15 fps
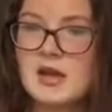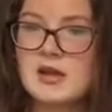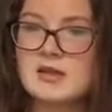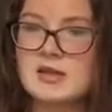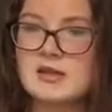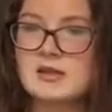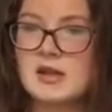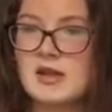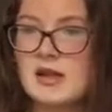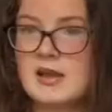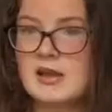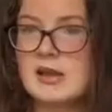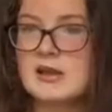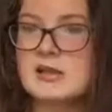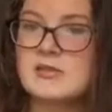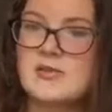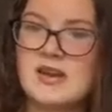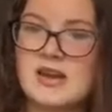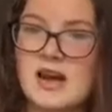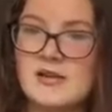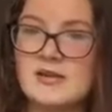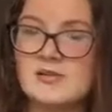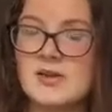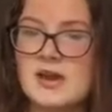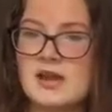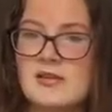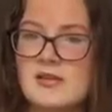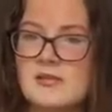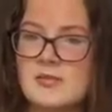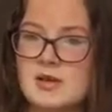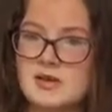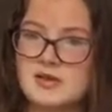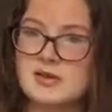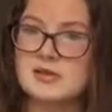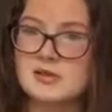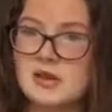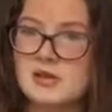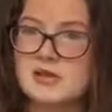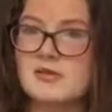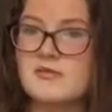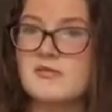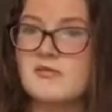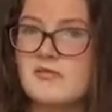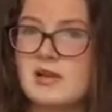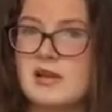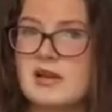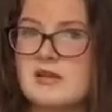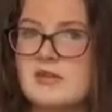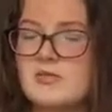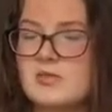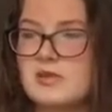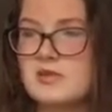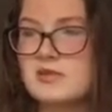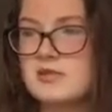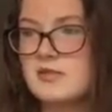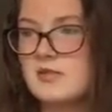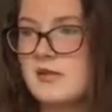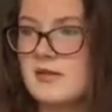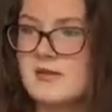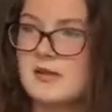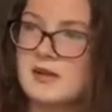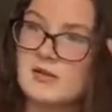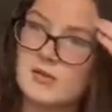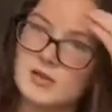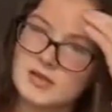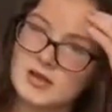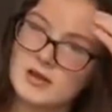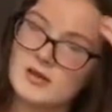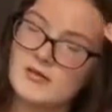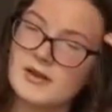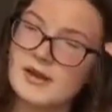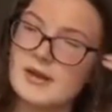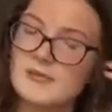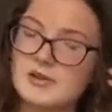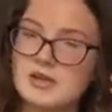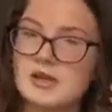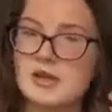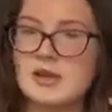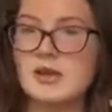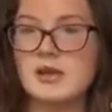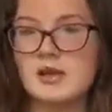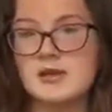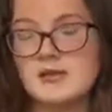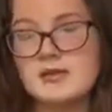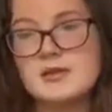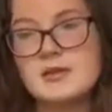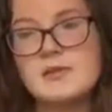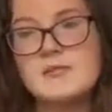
so it's not like you need to spend hours making them, because there's loads of really good ones on Quizlet already which you can use.